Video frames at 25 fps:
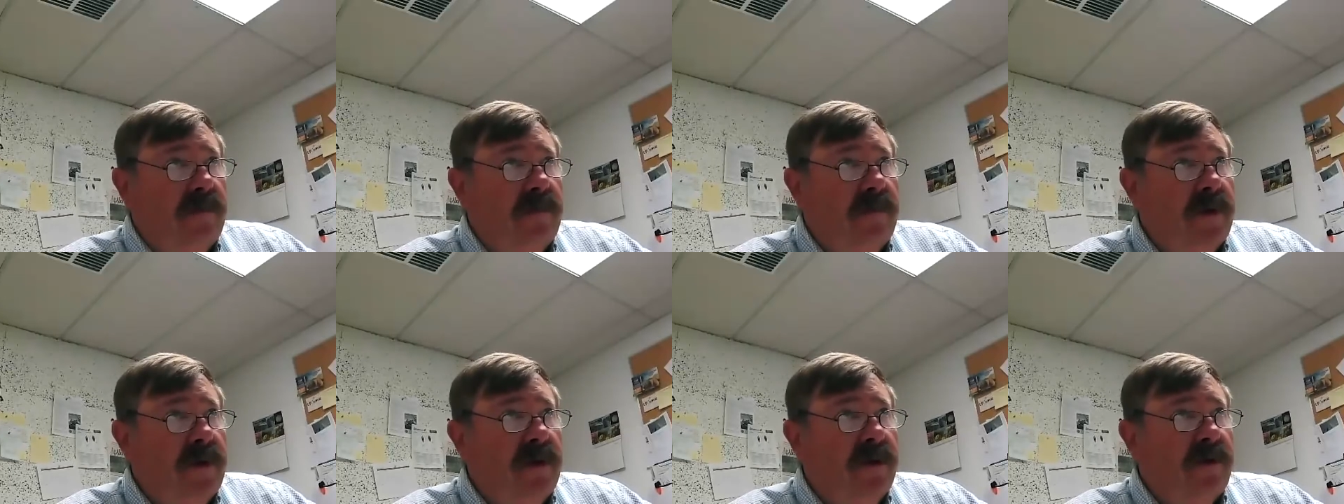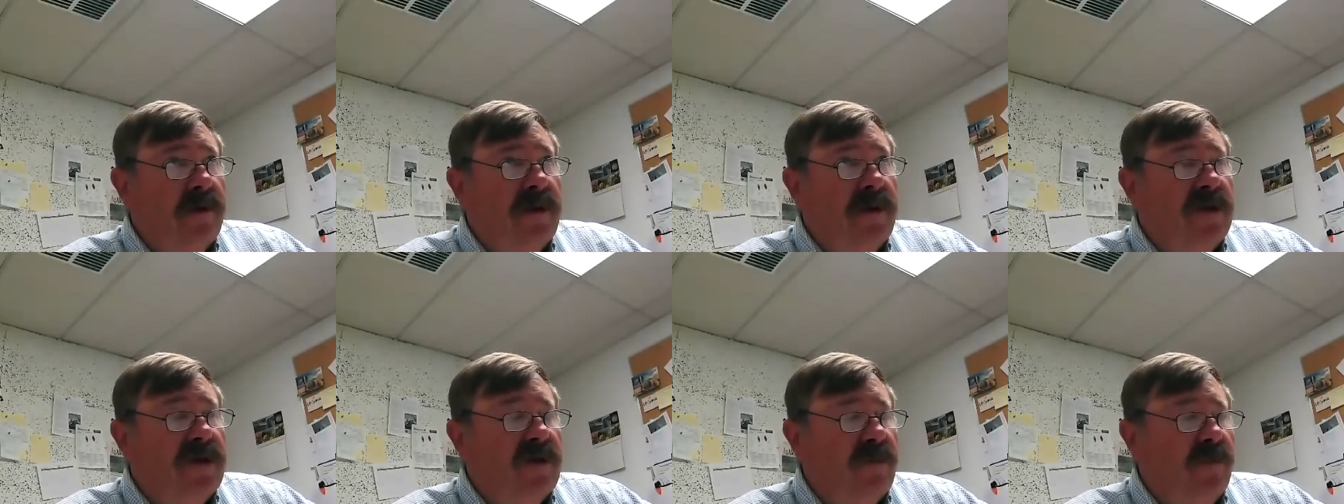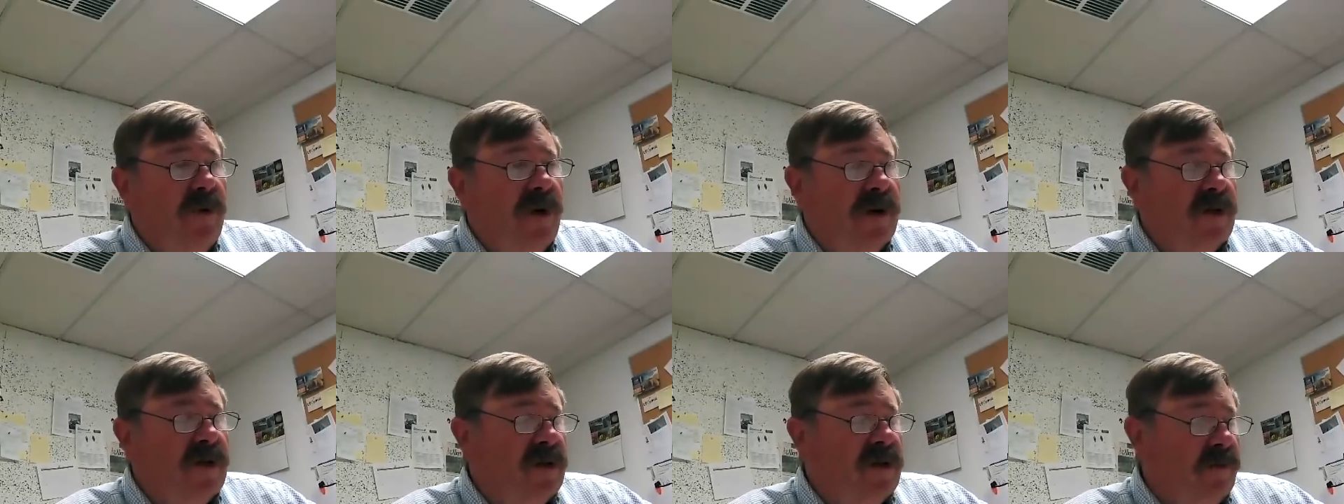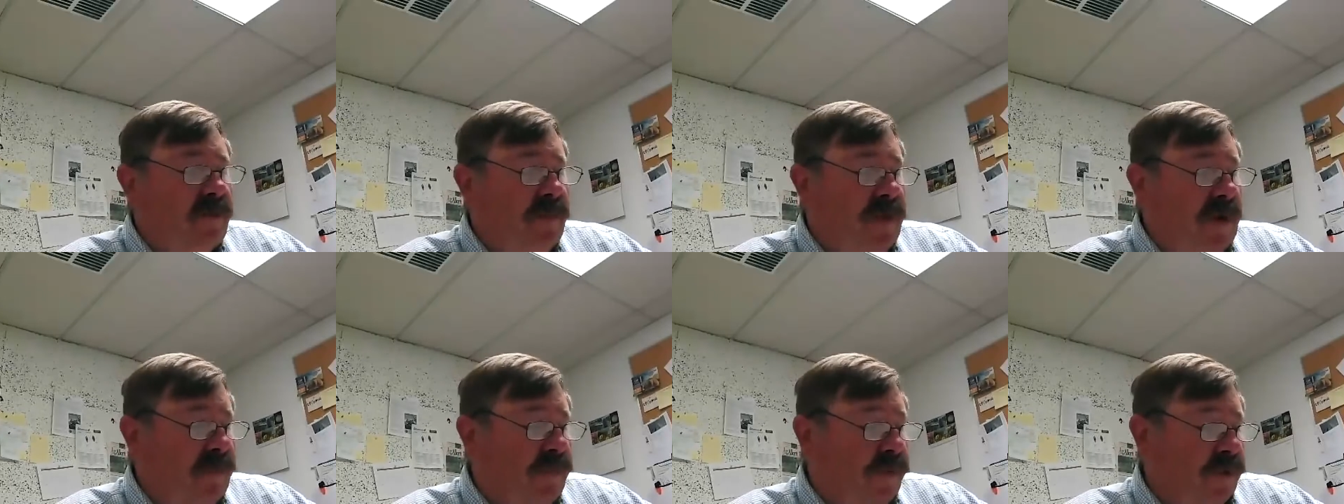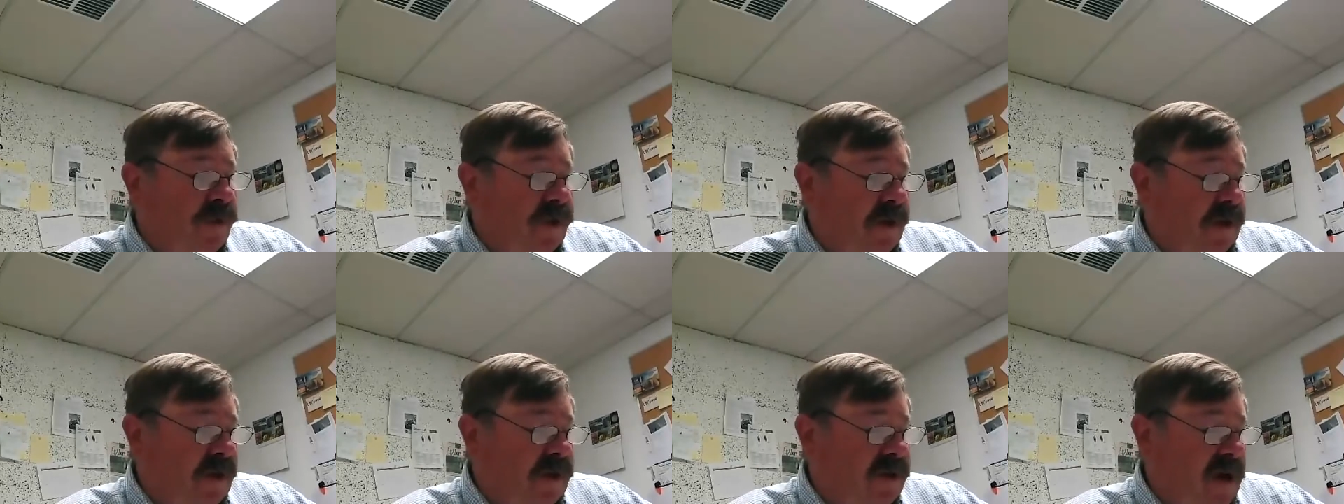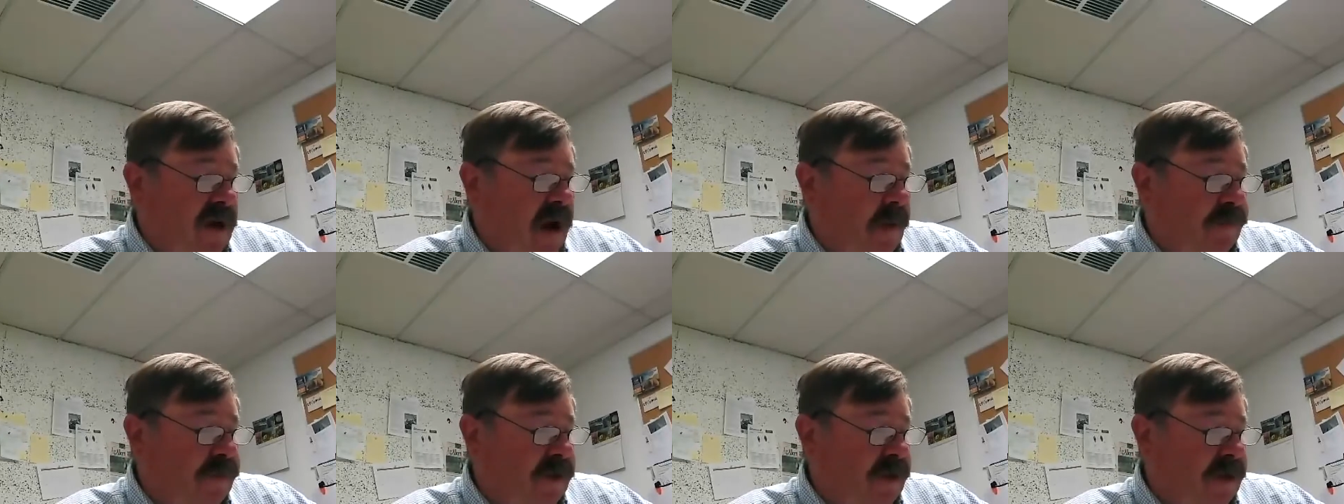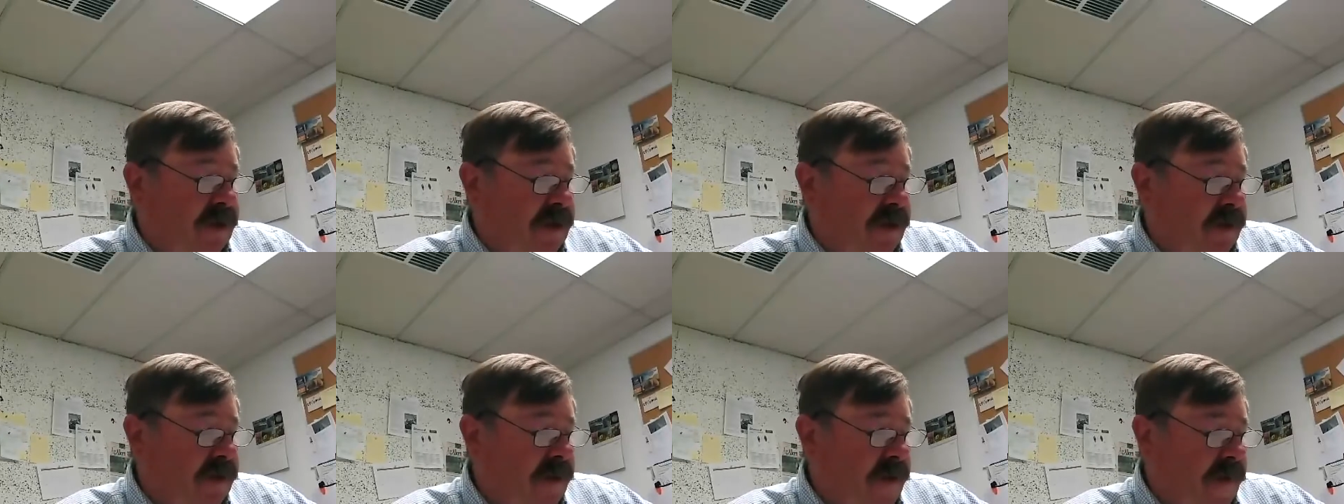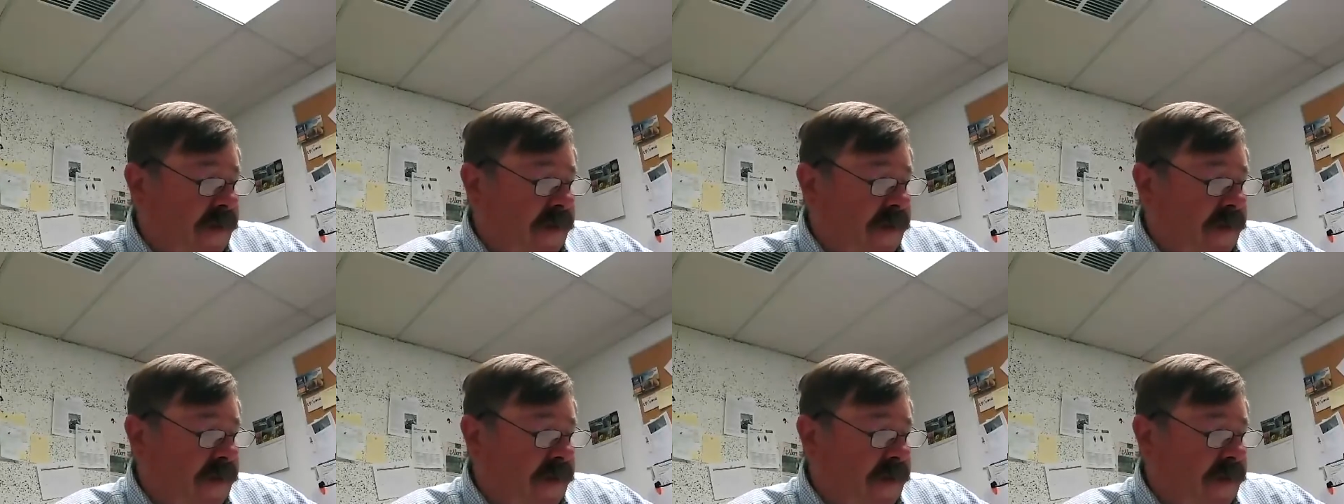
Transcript: at least amongst the people that adopted it.